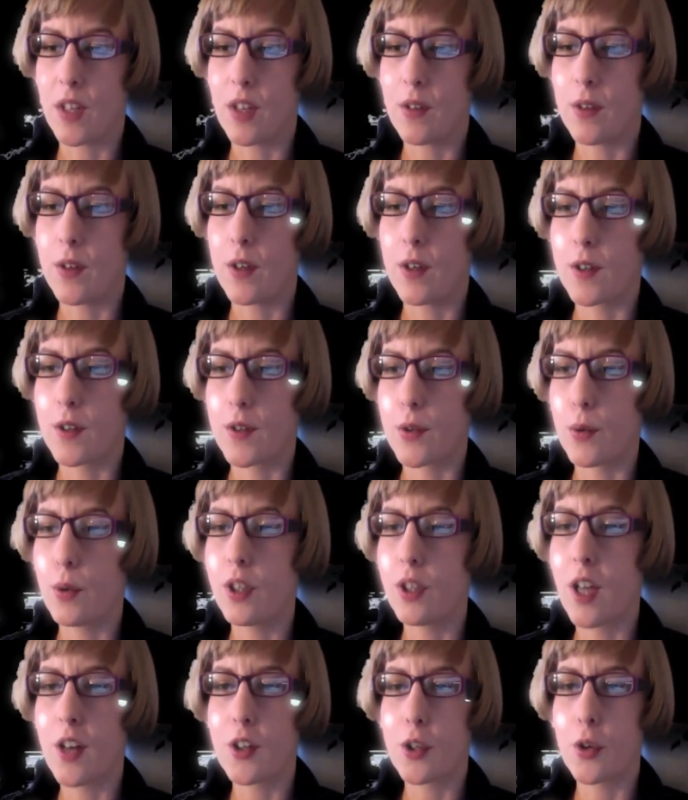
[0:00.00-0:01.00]
the
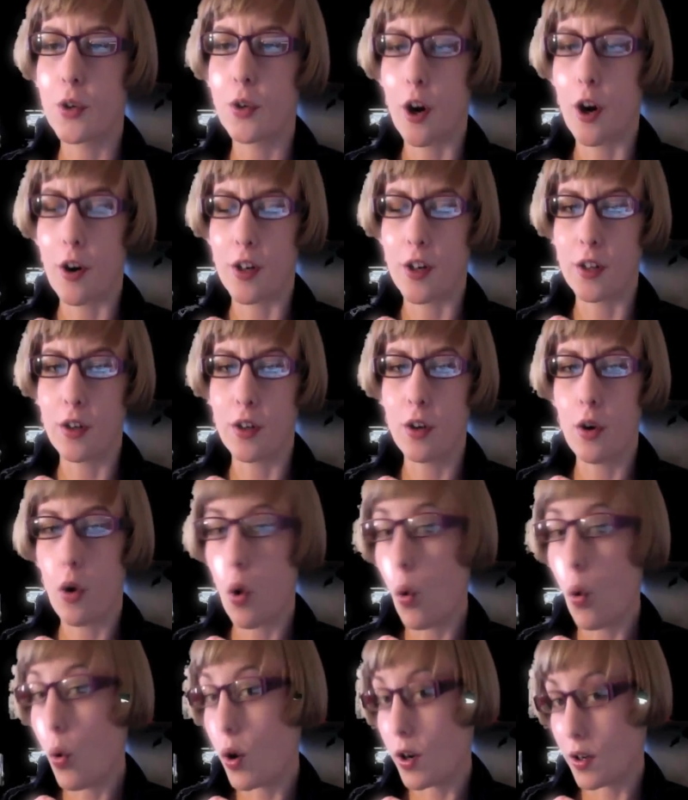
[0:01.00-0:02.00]
zoological garden
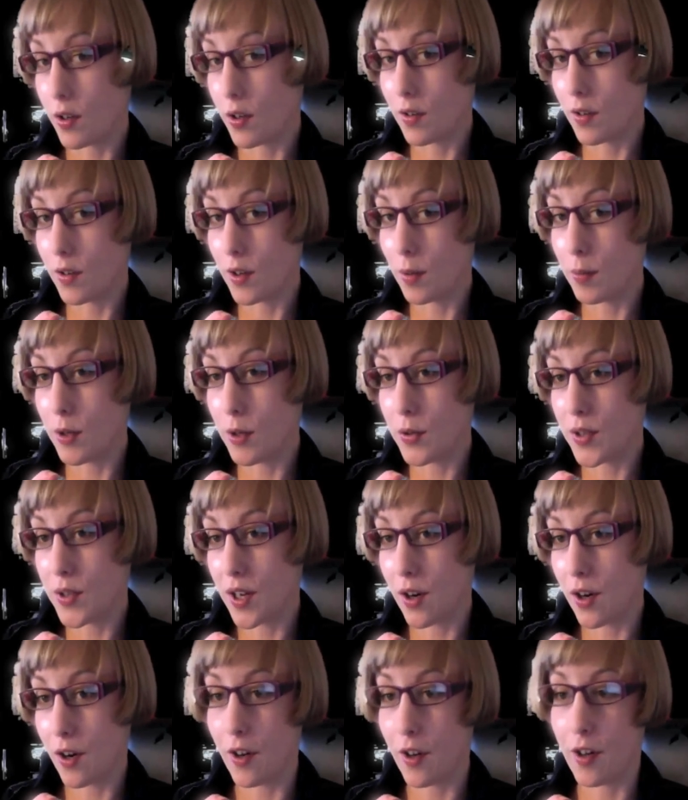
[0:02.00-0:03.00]
or the music
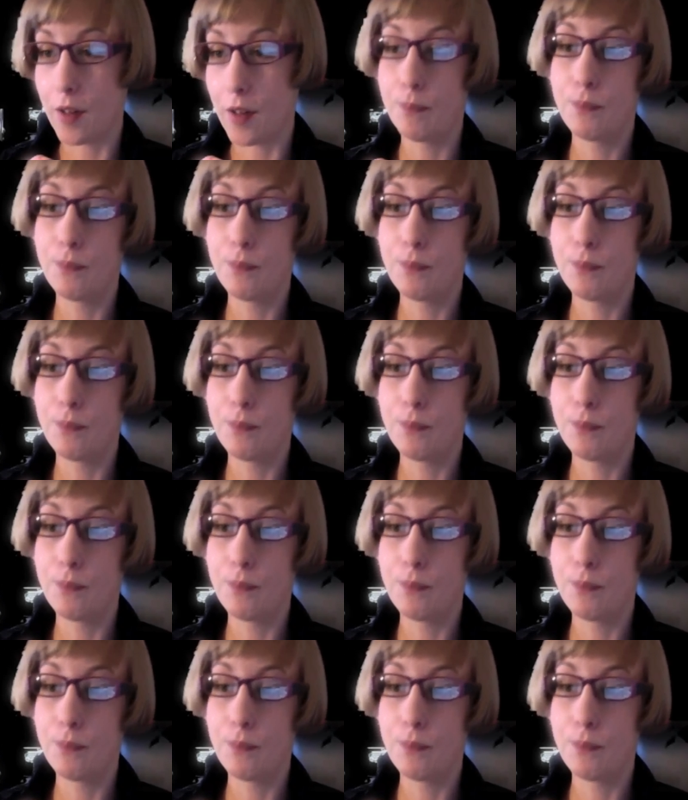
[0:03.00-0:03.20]
hall.